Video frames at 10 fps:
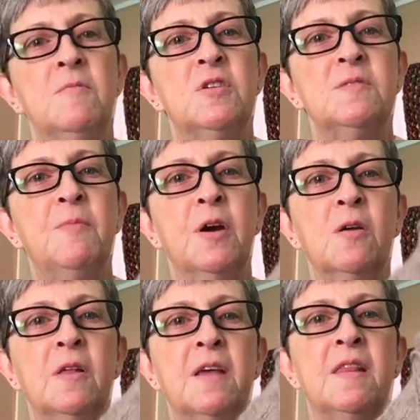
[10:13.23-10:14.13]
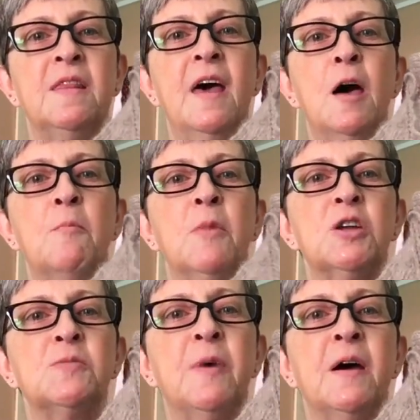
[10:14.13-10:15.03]
just barely that
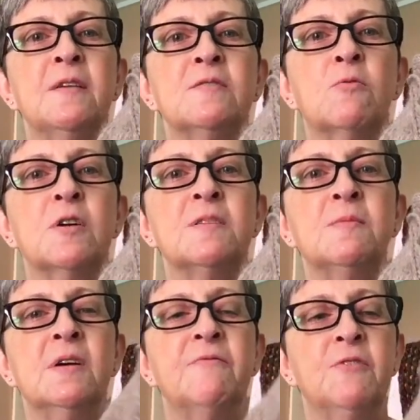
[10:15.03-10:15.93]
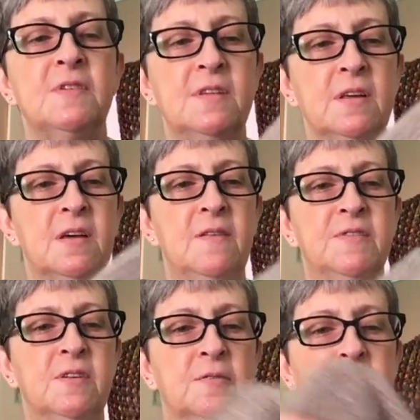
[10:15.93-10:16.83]
much past where I split for the sleeves.
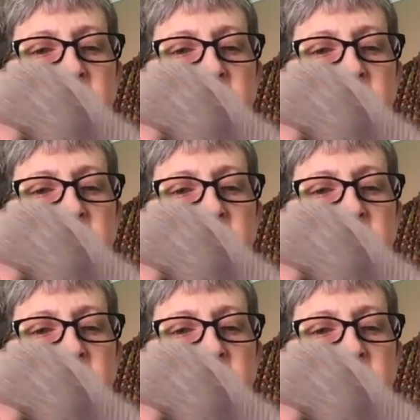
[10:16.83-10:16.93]
So,